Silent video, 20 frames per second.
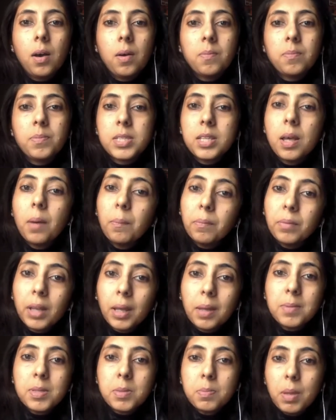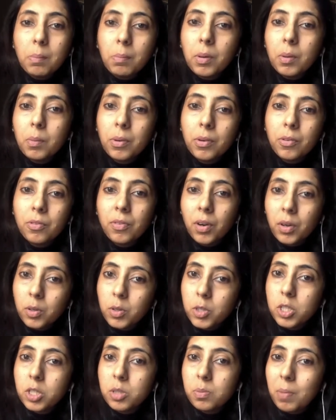Sometimes people prefer to
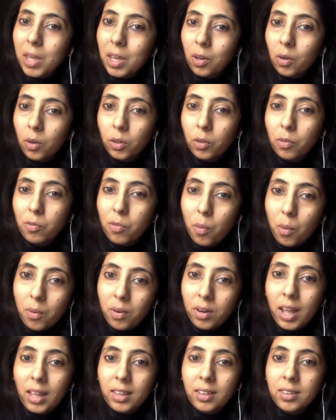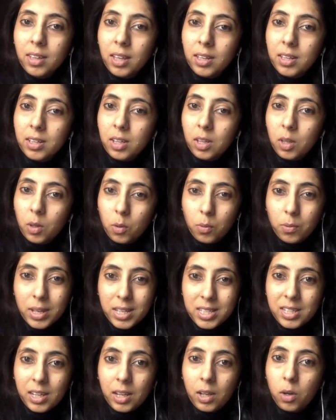speak on the phone rather than, you know,
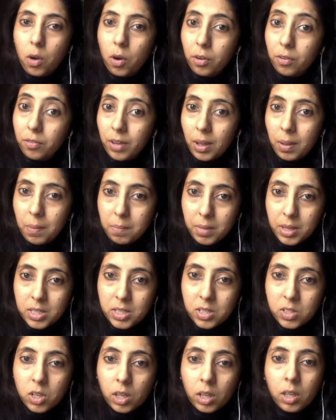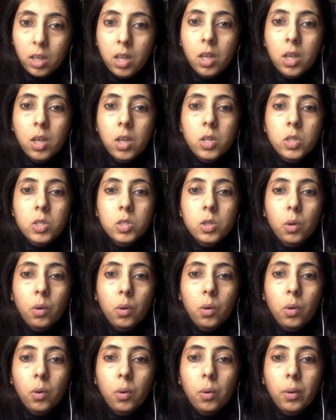wasting a lot of time messaging.
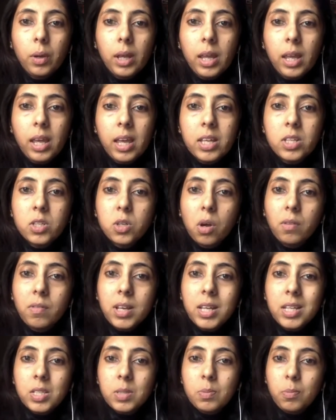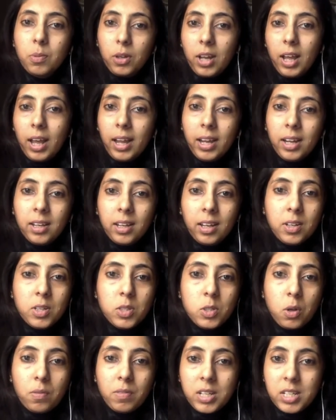So it's always polite and
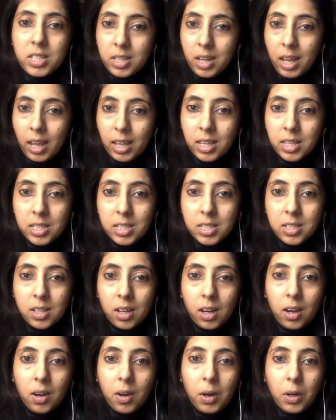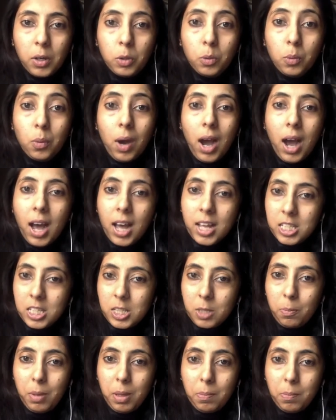it's always nice to
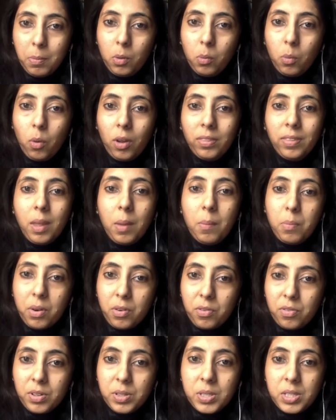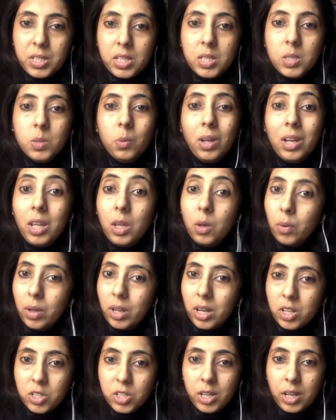ask people what their preference is when you
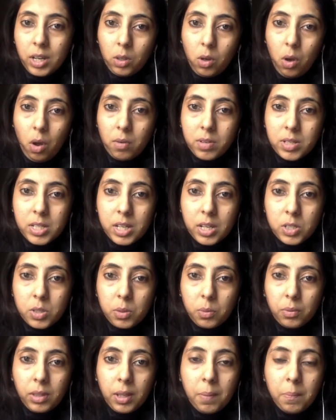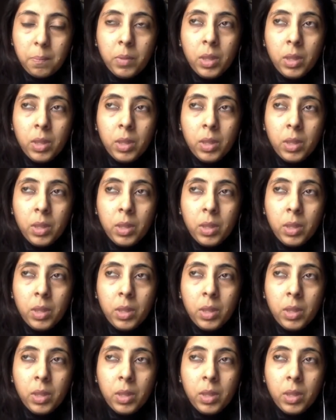initiate conversation with them.